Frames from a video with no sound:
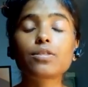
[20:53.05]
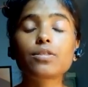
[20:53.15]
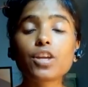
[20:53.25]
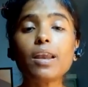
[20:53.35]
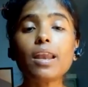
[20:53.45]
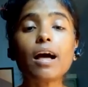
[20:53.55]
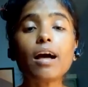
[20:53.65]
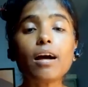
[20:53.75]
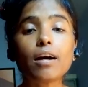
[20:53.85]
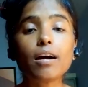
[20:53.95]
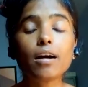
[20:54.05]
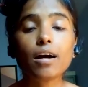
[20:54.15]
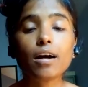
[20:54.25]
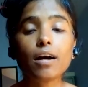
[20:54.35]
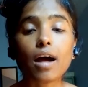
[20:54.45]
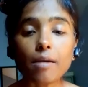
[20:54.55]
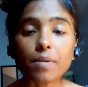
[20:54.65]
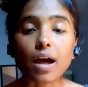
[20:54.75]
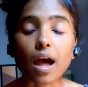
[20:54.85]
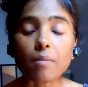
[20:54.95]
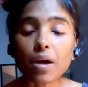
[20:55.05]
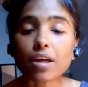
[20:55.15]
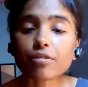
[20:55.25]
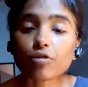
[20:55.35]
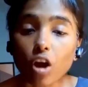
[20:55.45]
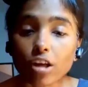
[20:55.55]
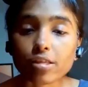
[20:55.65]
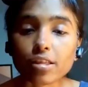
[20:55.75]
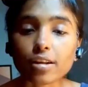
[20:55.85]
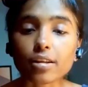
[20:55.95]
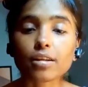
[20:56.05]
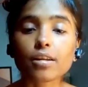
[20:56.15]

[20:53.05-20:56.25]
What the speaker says: Trimala, ama. Ama is toxin.